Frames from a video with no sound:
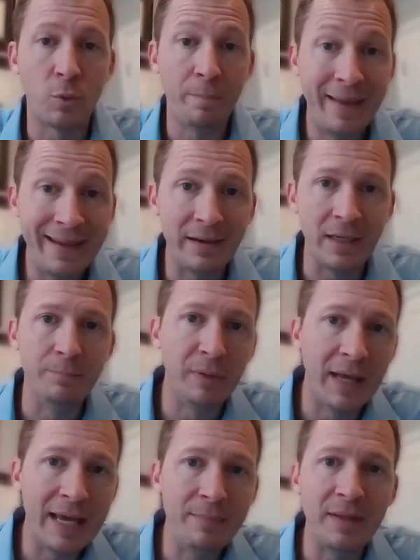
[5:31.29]
Now, after
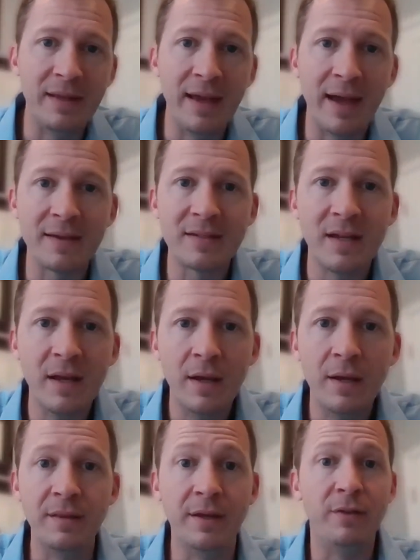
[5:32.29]
repeatedly blaming the
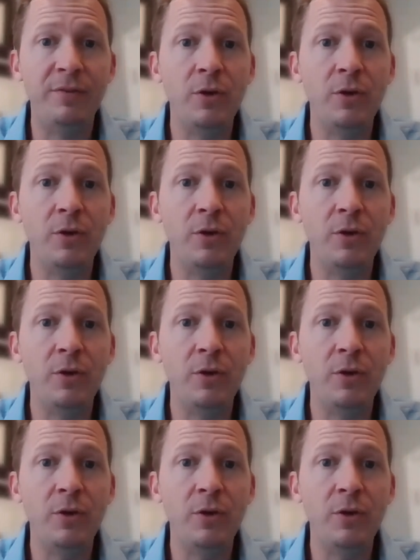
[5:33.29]
ex,